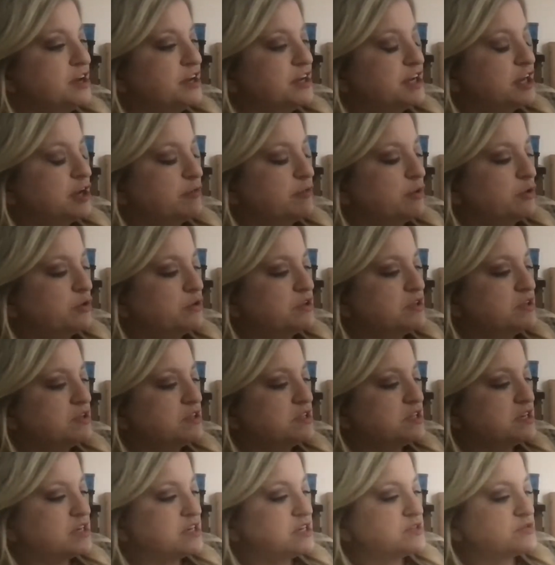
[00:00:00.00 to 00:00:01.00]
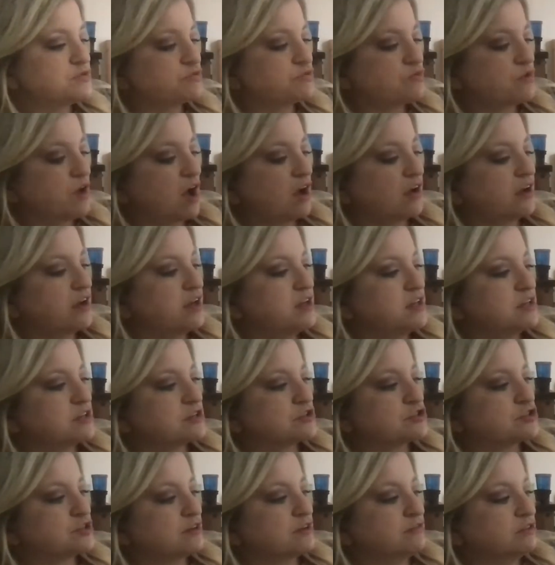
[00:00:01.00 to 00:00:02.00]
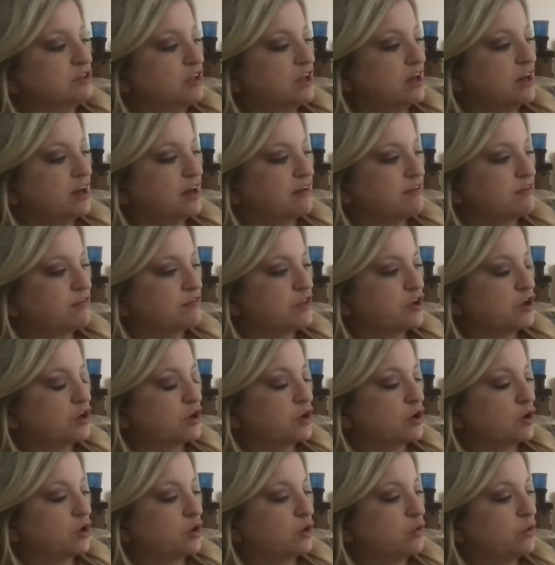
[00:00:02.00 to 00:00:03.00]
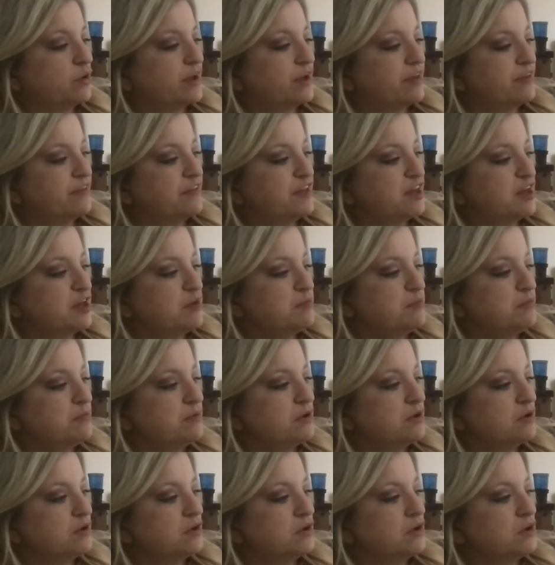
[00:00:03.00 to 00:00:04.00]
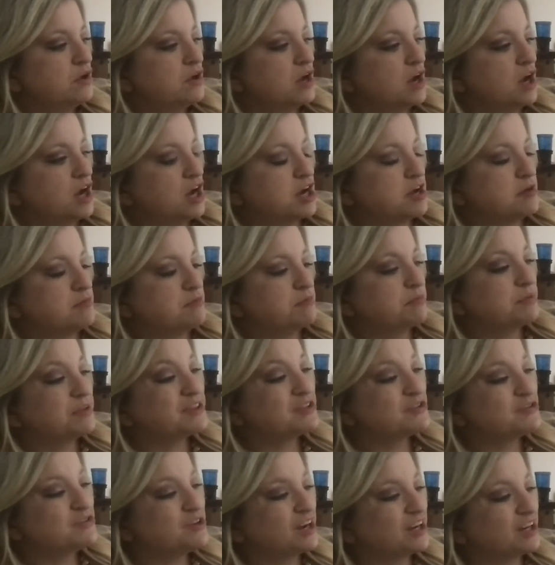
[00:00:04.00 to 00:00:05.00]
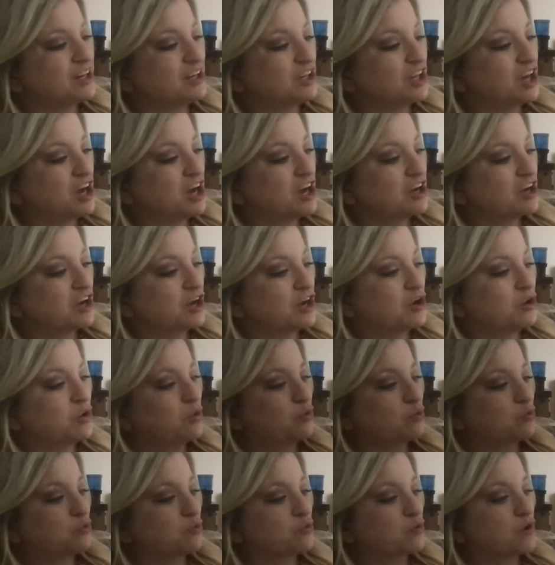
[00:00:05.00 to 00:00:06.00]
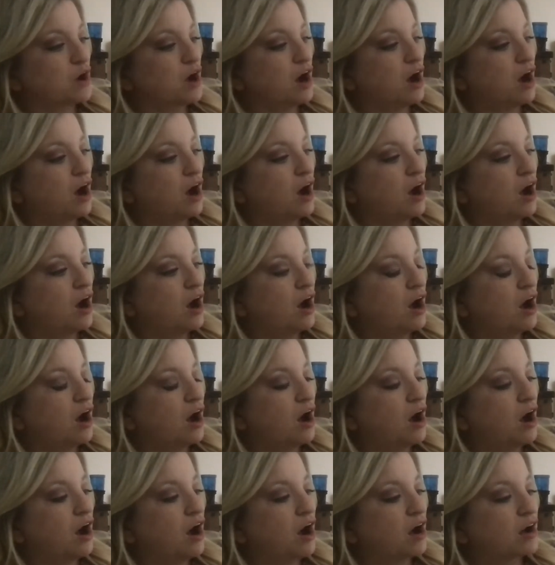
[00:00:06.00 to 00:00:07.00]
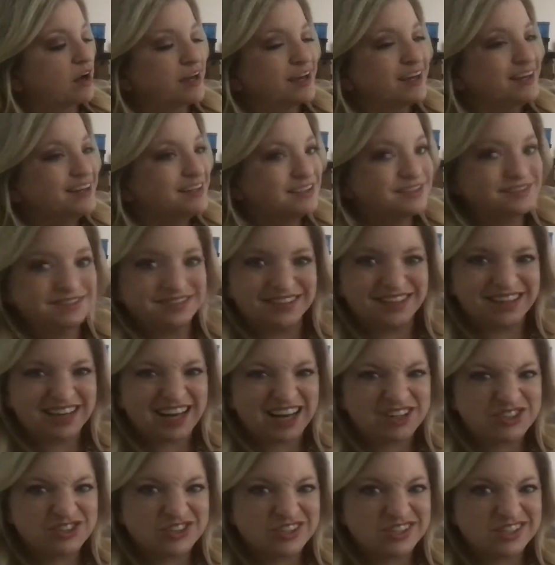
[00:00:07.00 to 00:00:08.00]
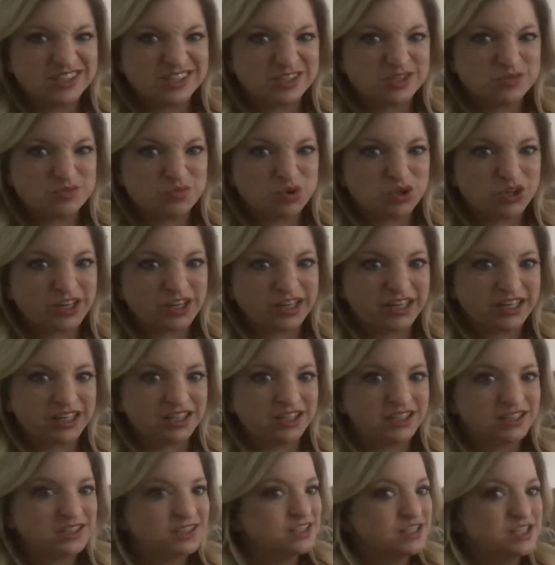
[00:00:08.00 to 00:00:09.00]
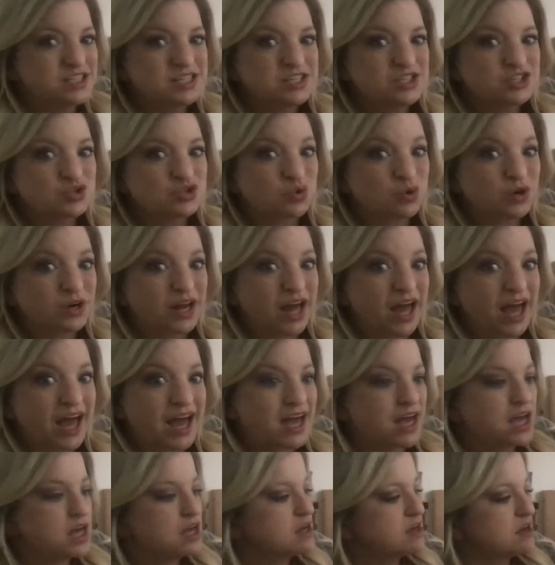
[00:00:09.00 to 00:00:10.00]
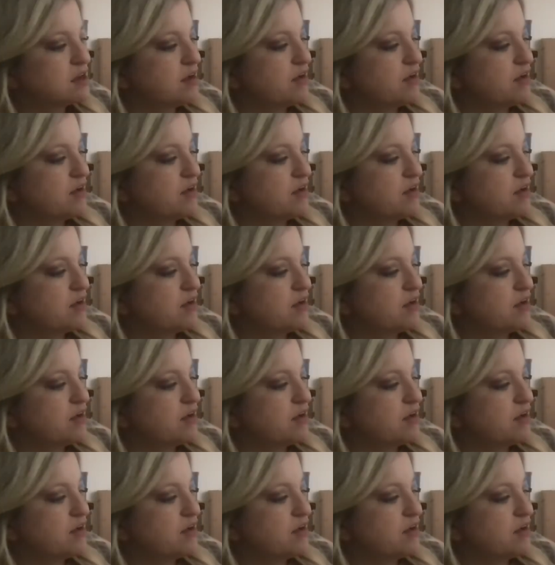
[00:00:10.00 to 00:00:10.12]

Now, both of these, rocket and shovel, have the O in them, um, but they're not a long O. Rocket, it actually sounds more like a short A.